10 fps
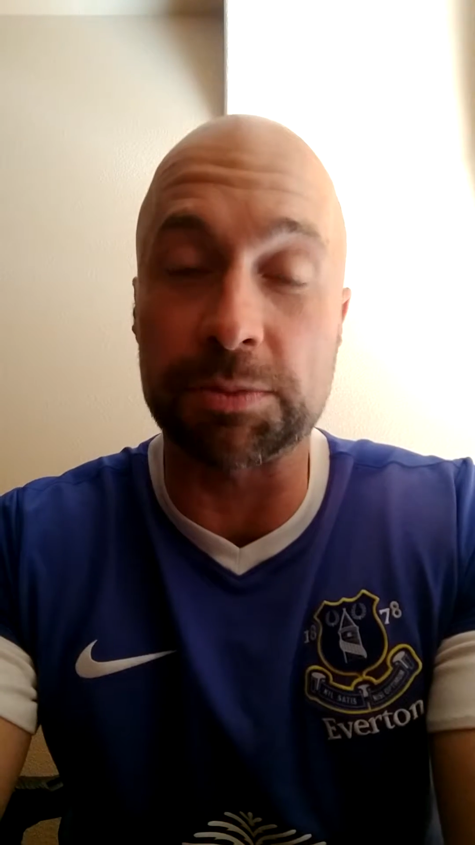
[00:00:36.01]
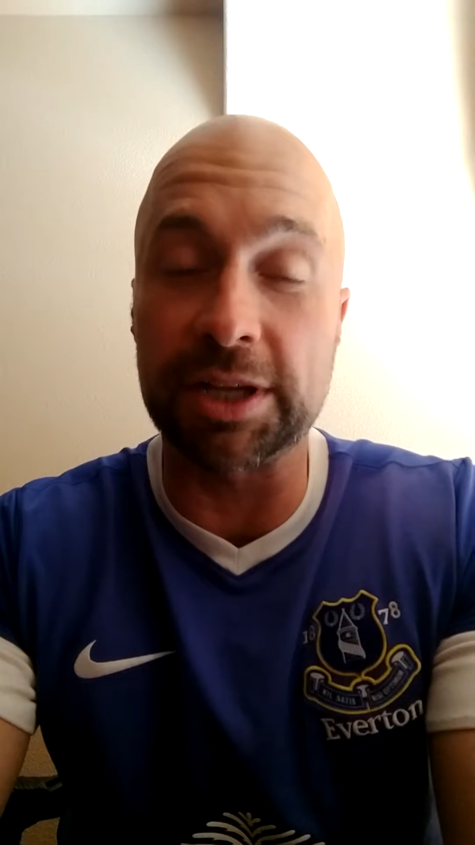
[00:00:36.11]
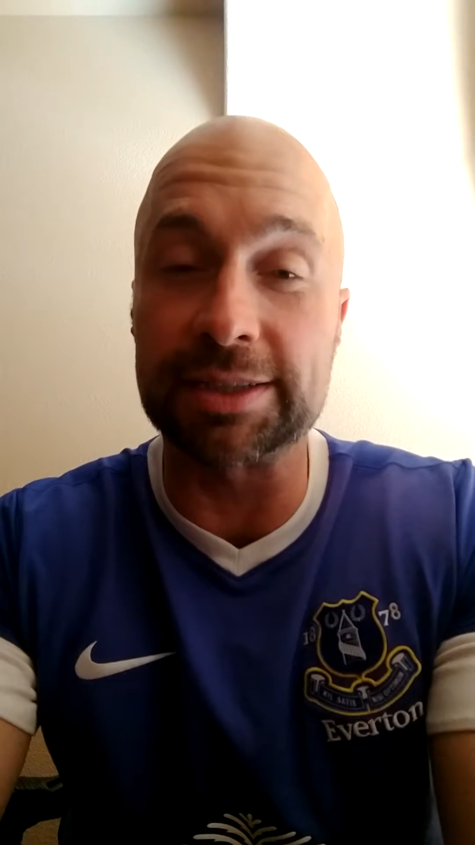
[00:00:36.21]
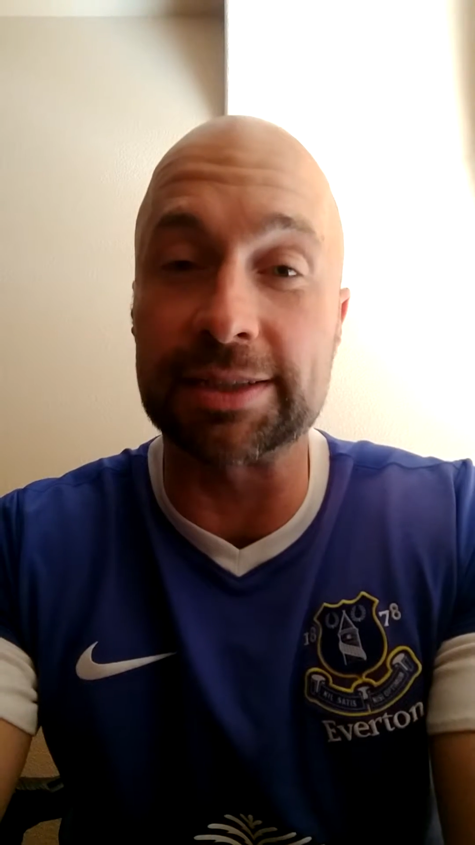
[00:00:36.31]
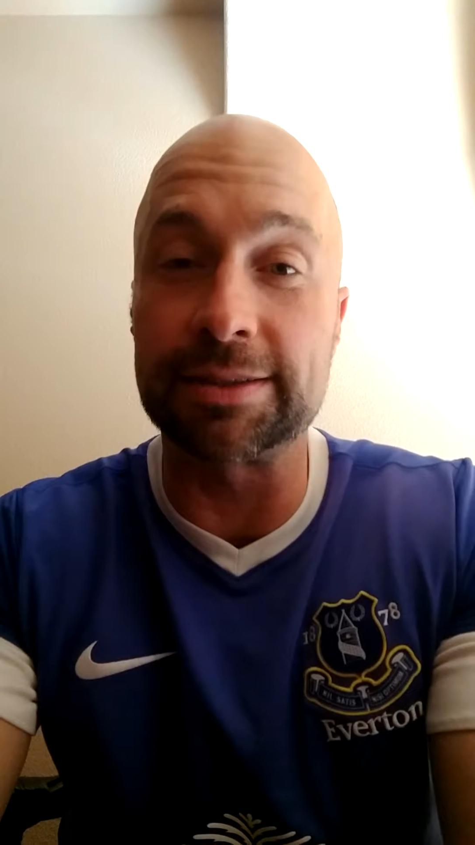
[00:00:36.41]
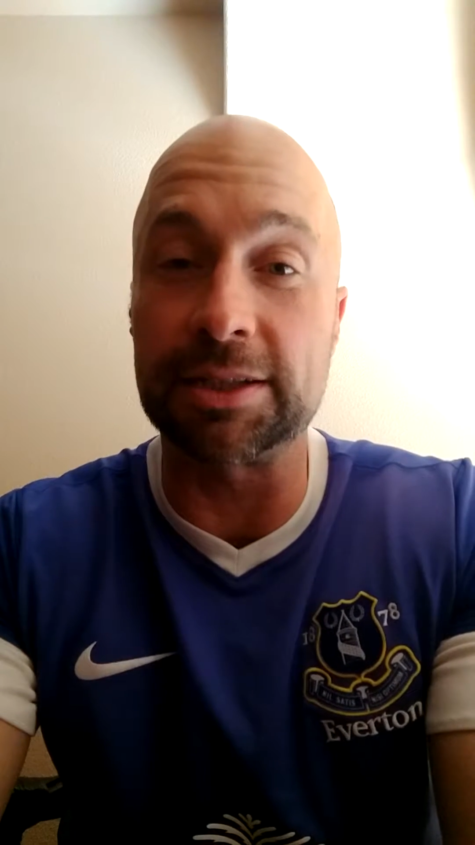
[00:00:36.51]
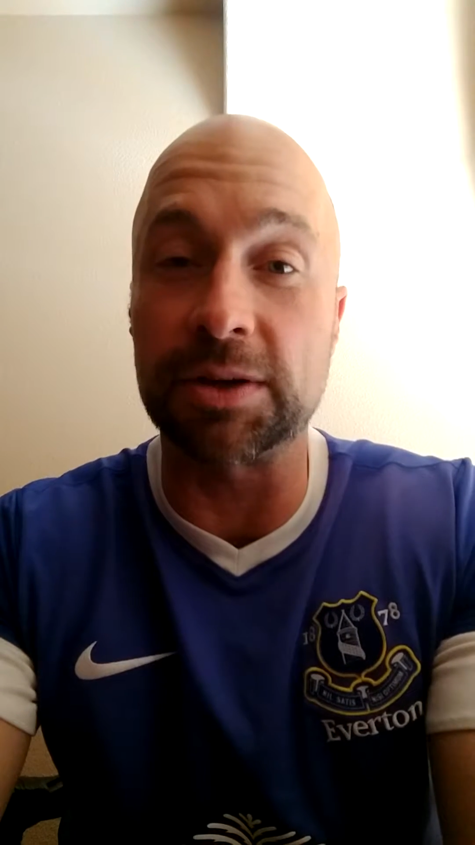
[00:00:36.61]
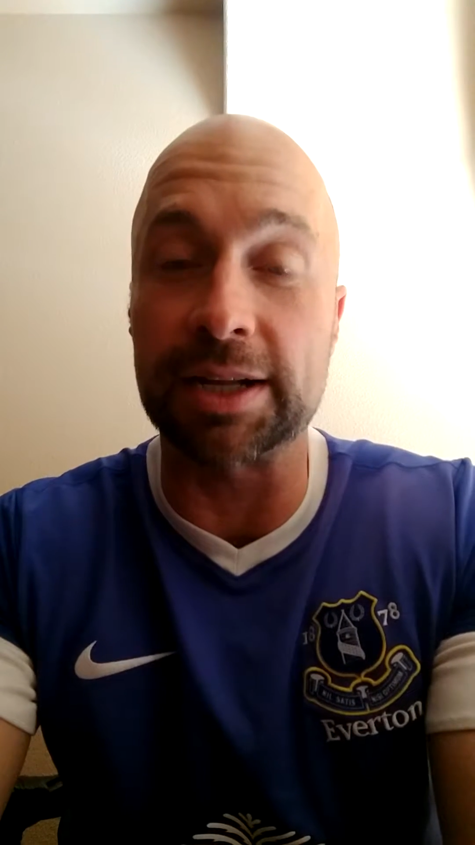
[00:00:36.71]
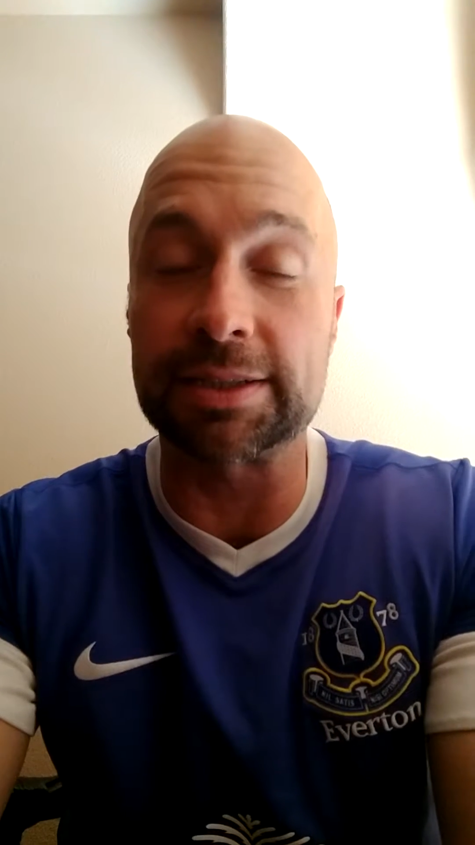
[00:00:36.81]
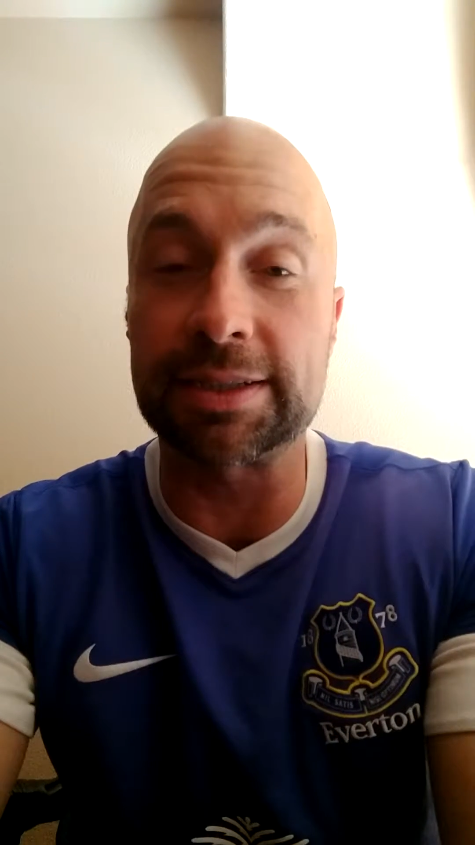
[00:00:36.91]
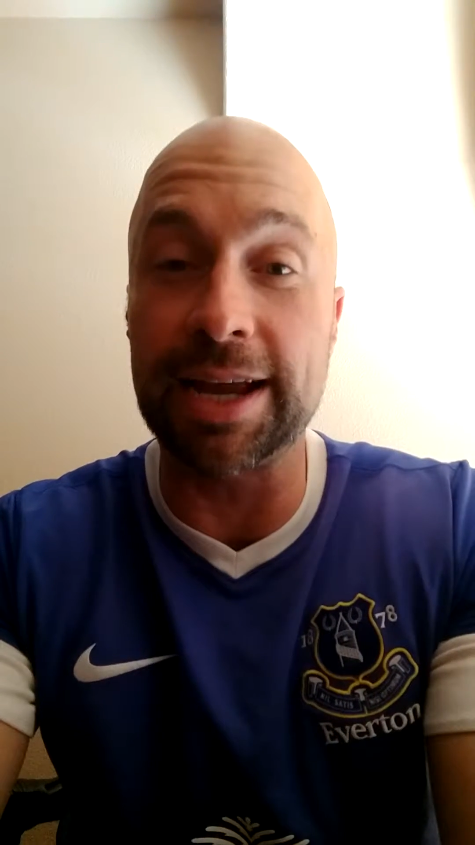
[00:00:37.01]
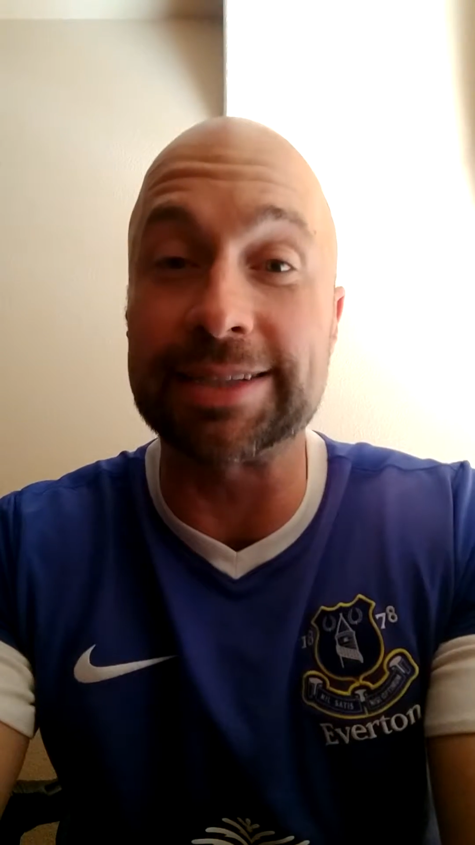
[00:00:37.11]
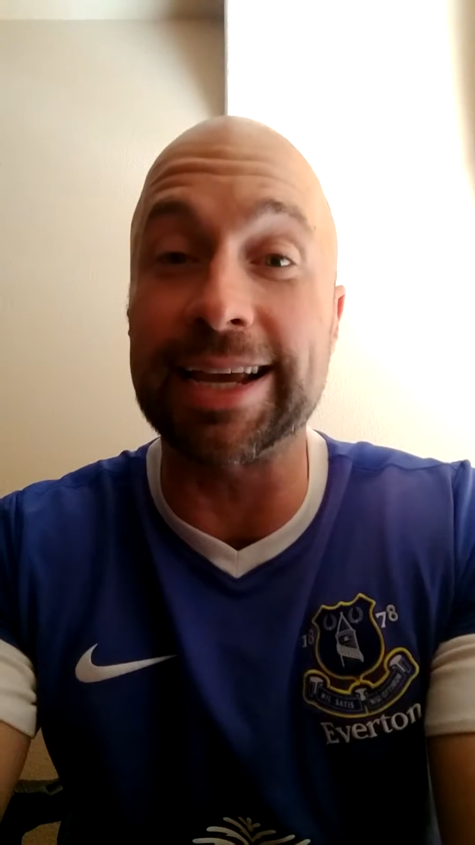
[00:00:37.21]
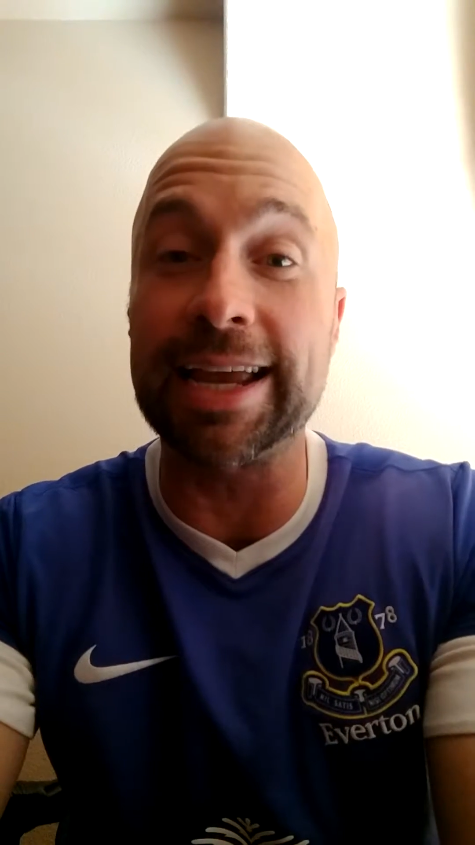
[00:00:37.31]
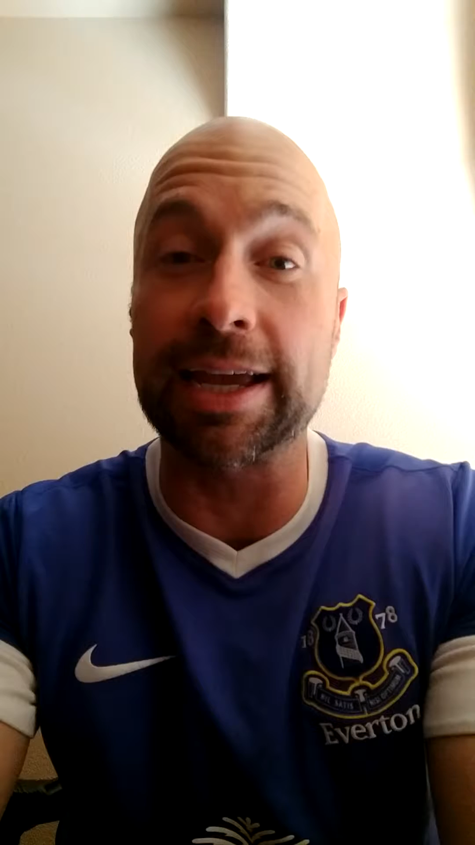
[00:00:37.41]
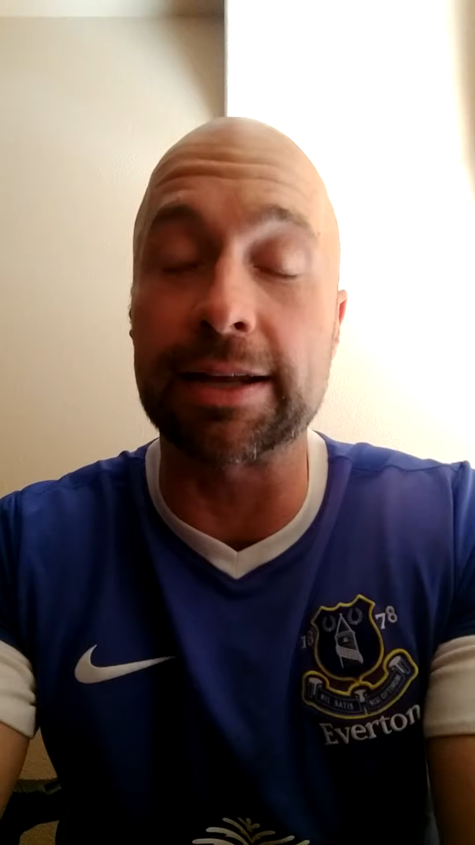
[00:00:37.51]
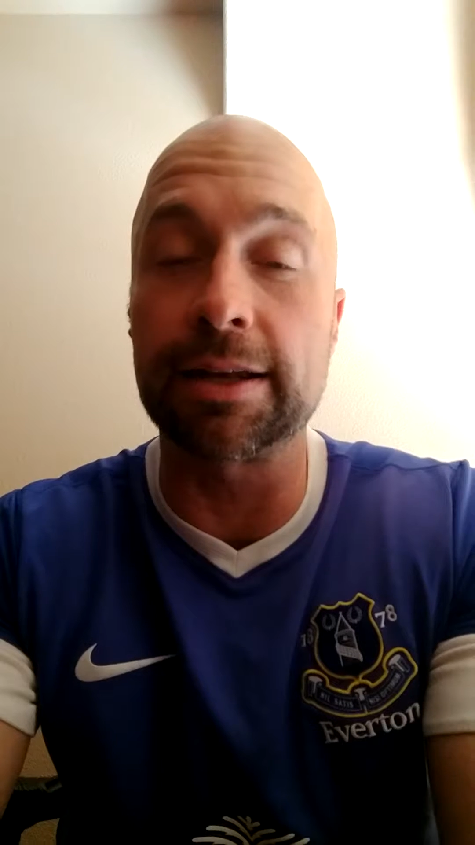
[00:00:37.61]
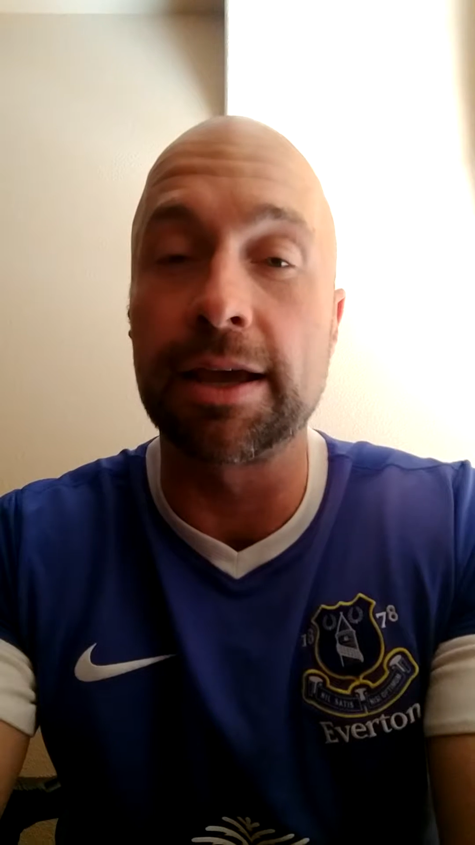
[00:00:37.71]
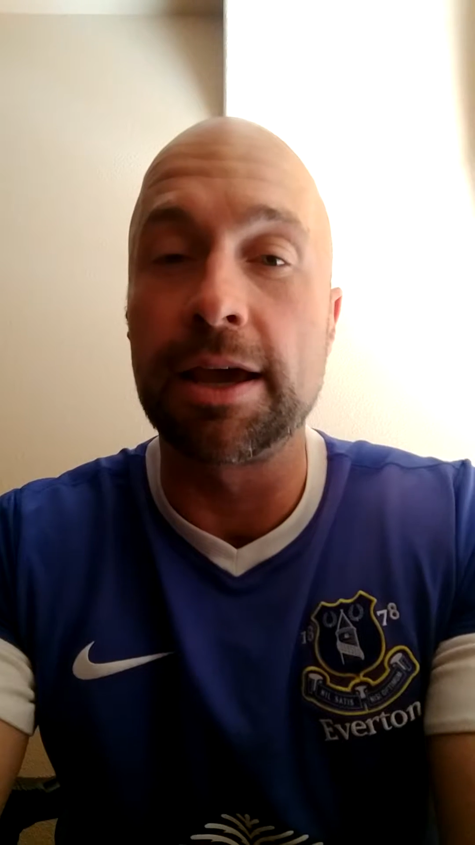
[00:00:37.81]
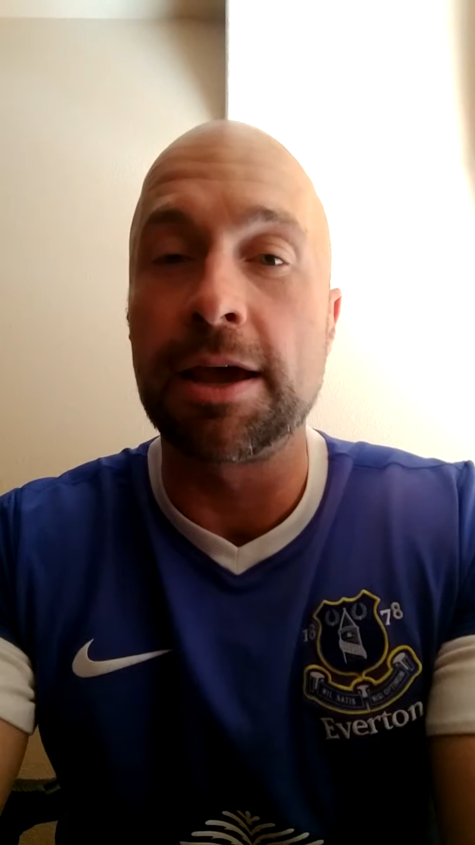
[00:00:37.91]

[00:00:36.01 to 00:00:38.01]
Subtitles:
places in the United States, and